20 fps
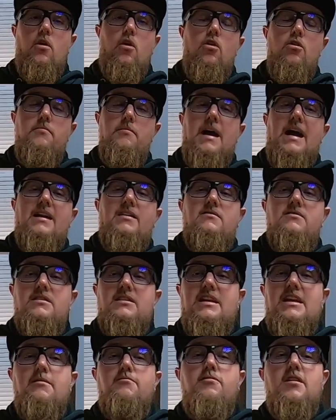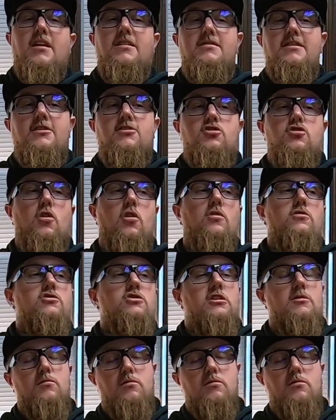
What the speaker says: automatically keep that thing charged.